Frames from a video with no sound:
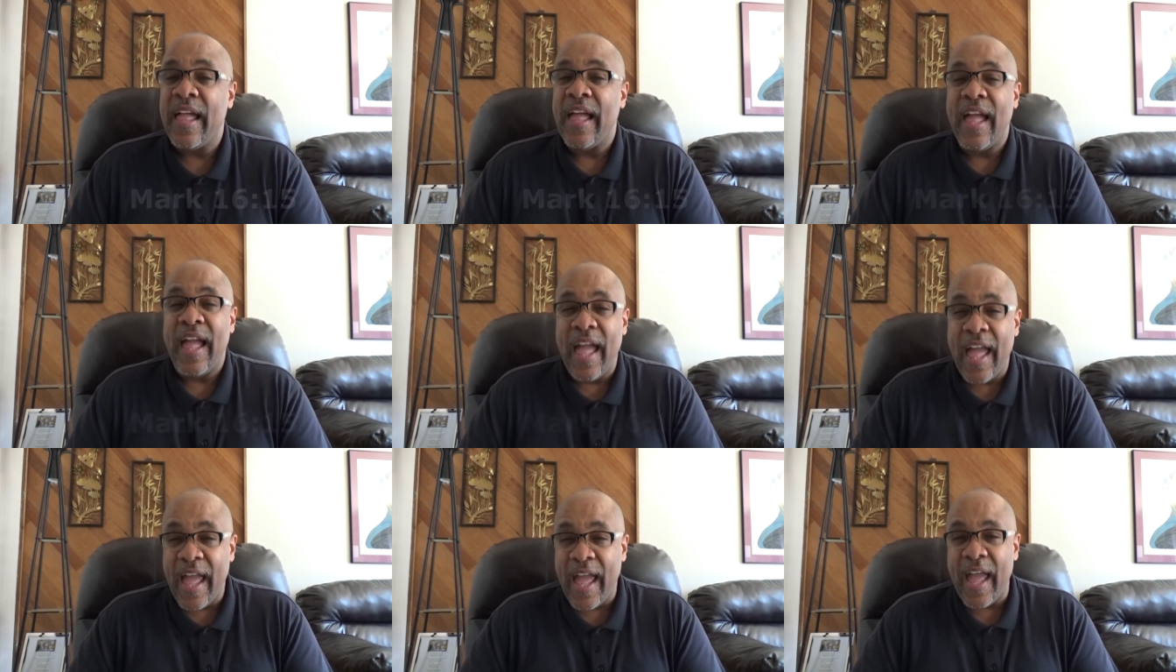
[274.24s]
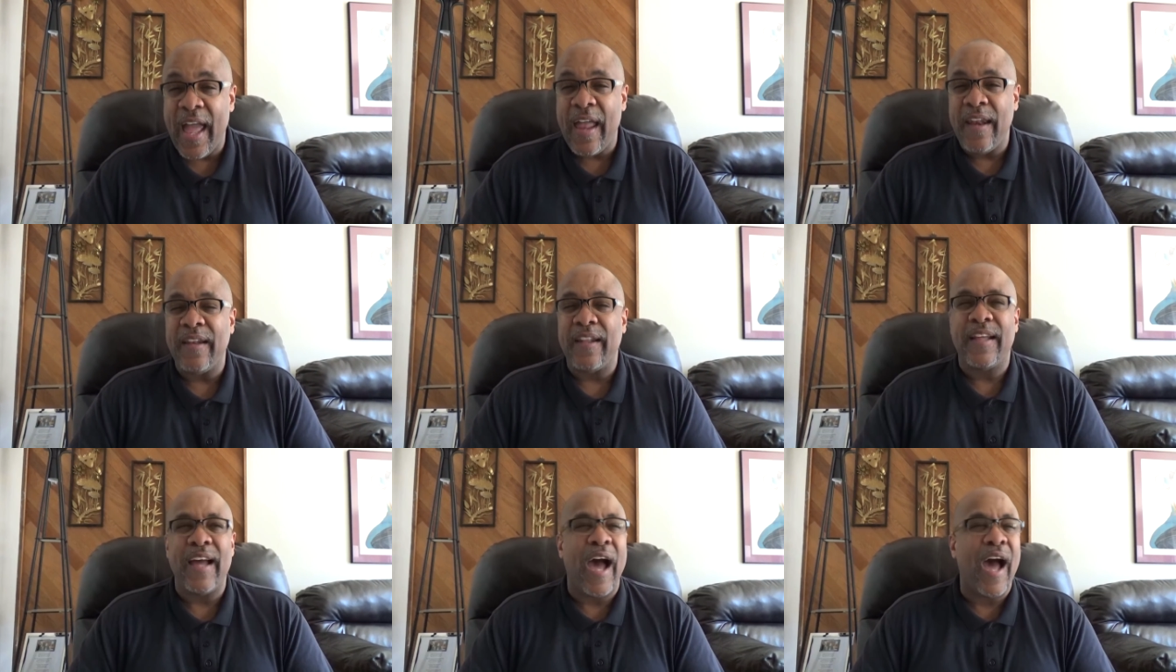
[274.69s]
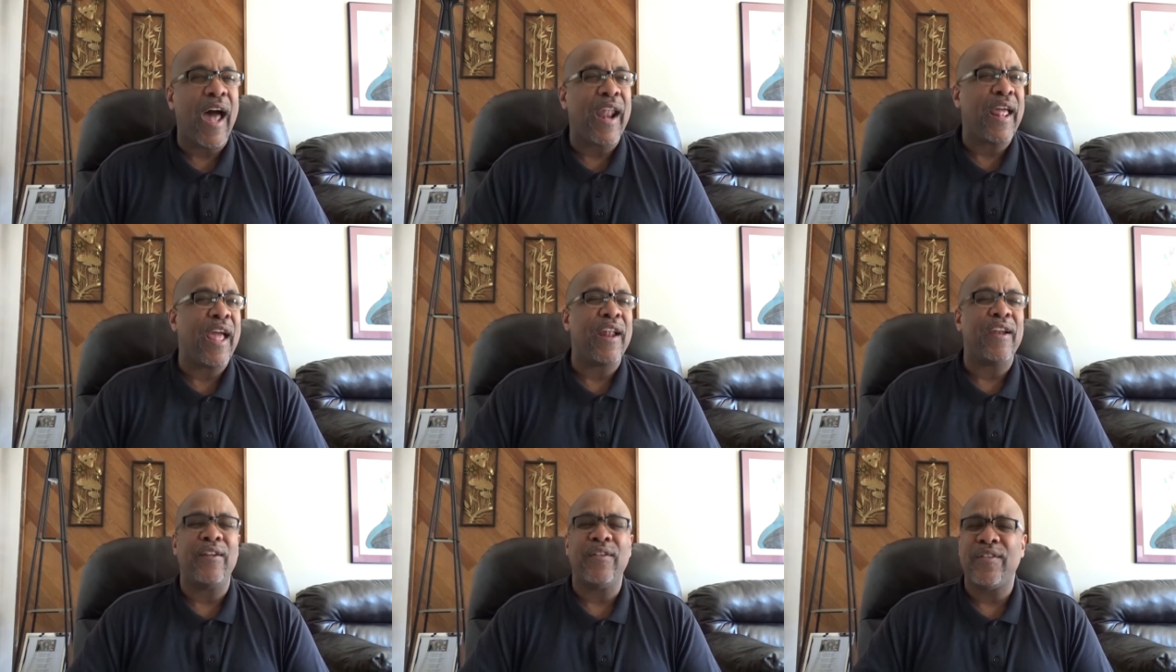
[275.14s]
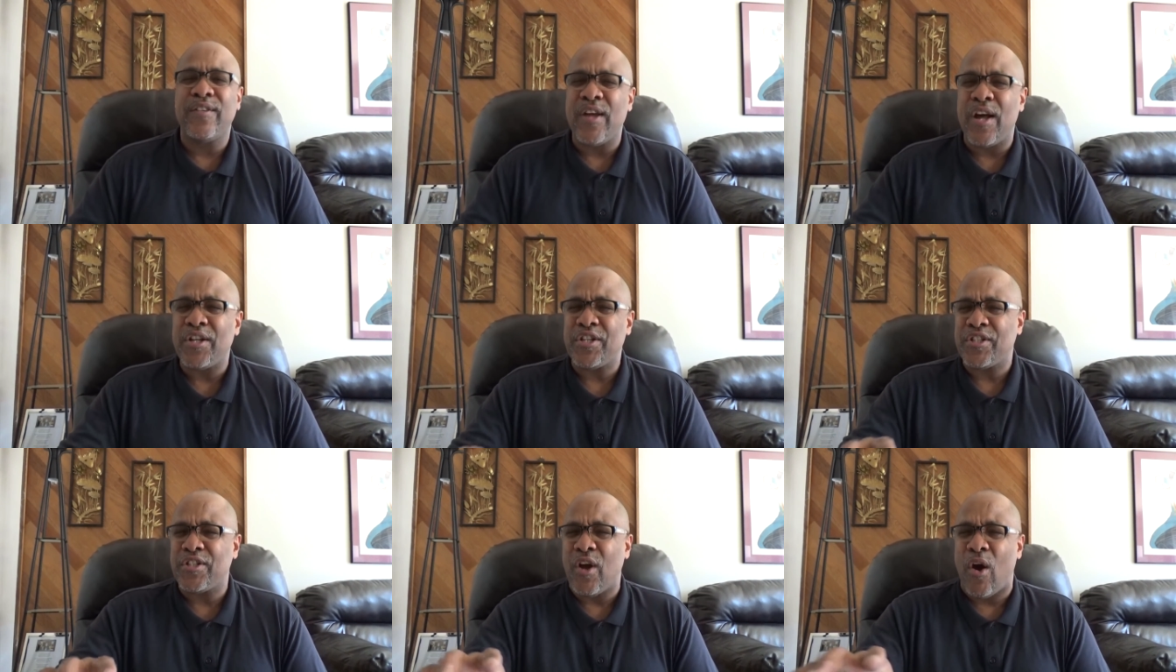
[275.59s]
and God had
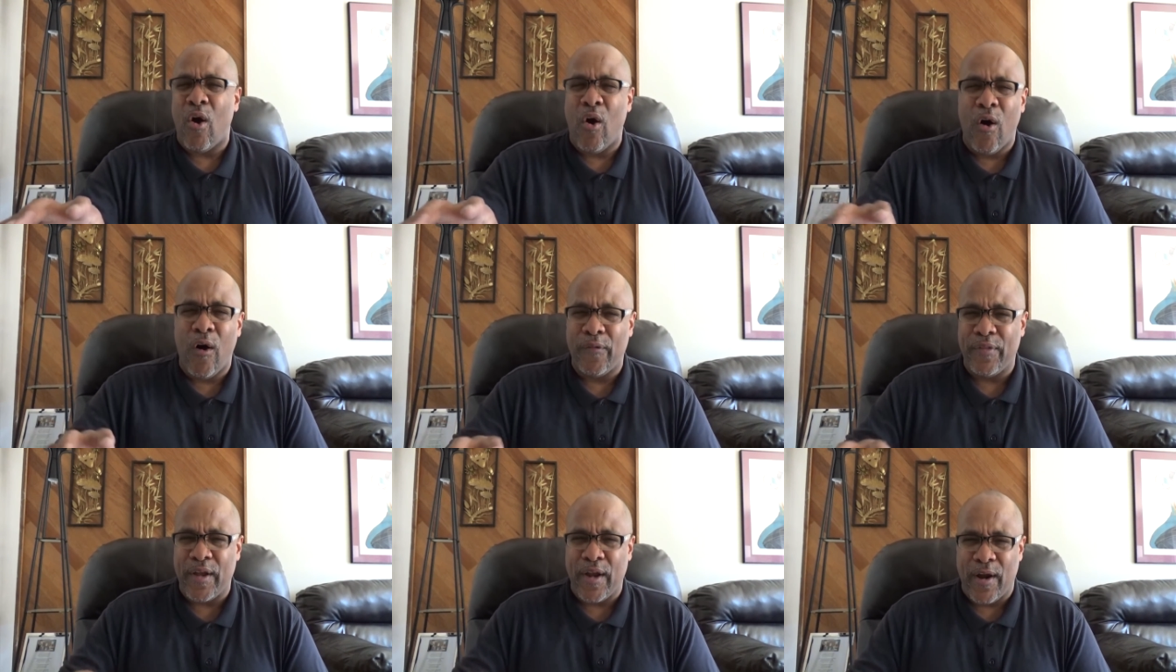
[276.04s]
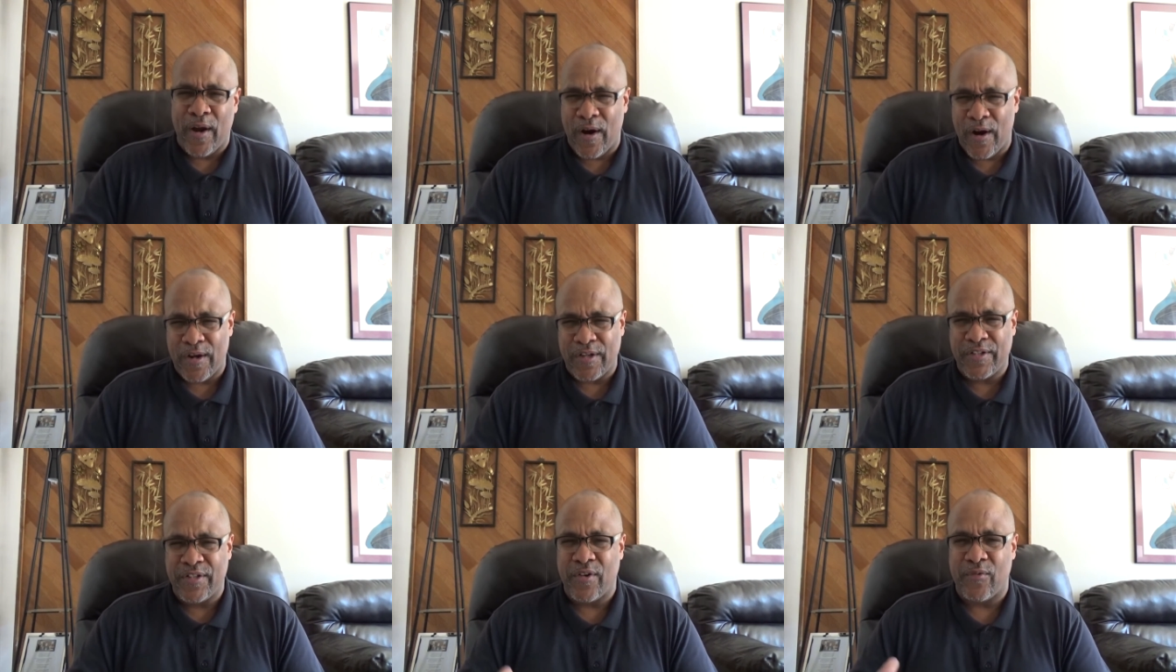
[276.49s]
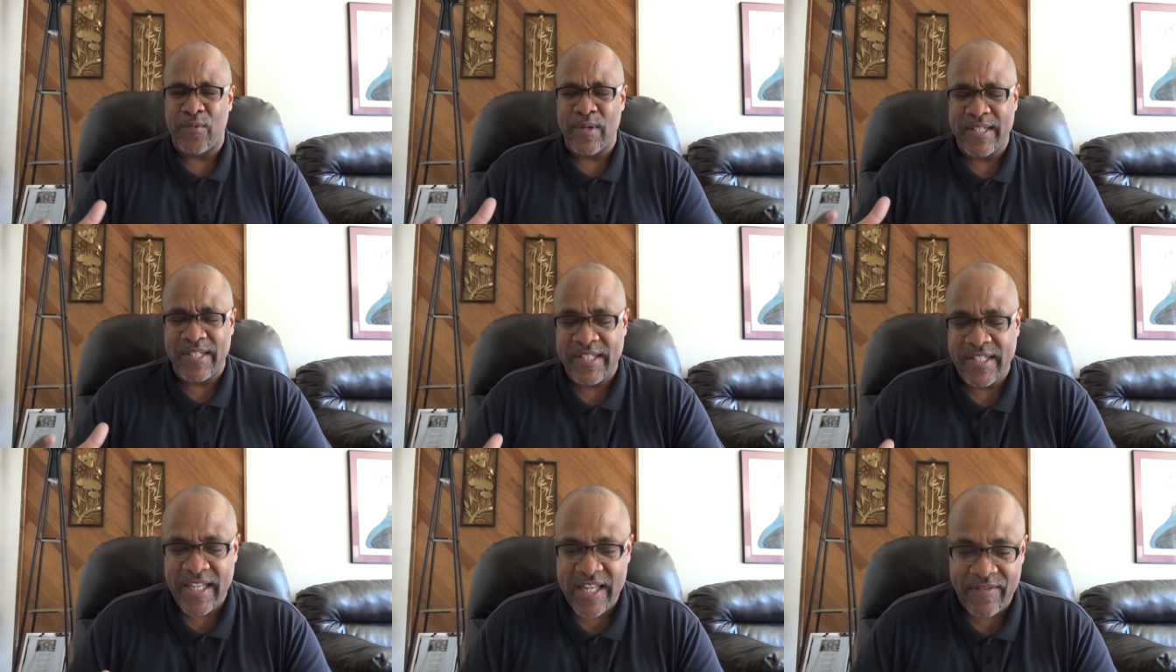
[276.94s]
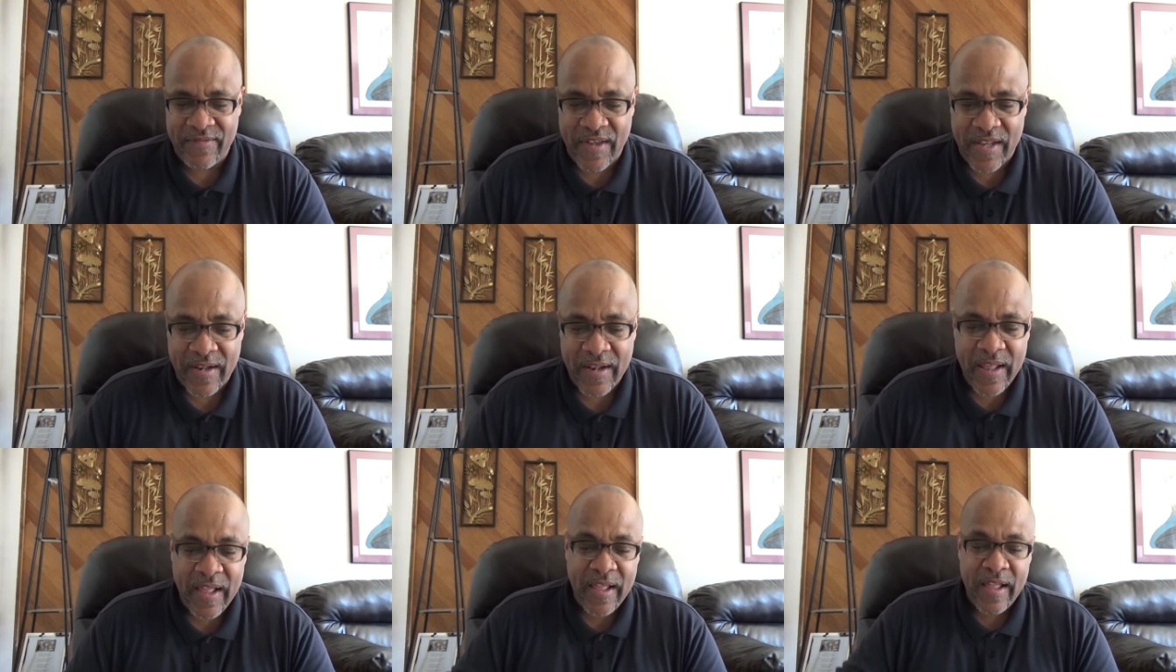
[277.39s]
touched all their hearts to receive it.